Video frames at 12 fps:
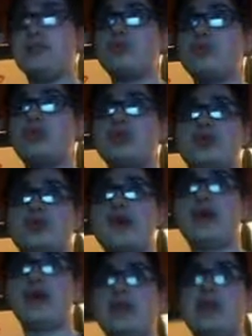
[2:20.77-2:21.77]
You should
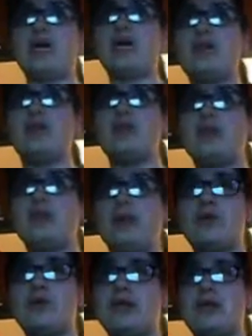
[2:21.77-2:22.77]
do it at night
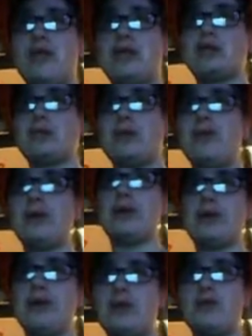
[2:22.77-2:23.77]
when all the lights are
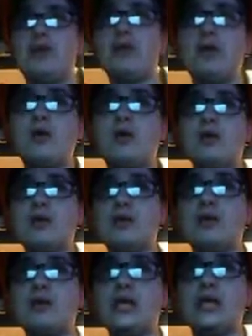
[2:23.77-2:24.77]
out and get
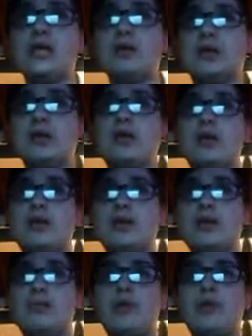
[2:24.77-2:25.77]
what you need,
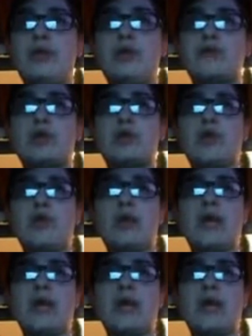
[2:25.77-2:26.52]
but you have to go